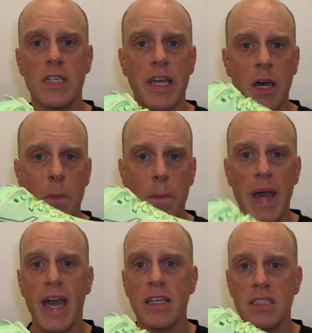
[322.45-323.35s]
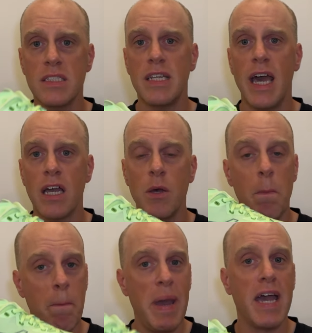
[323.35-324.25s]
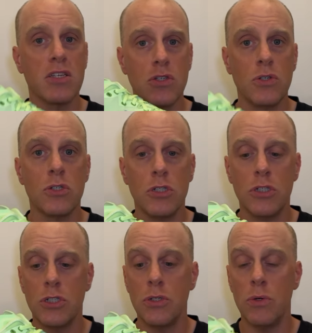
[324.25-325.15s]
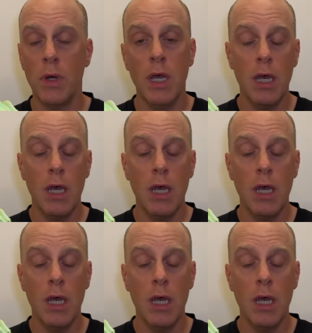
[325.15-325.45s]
like a max stack, max cushion shoe.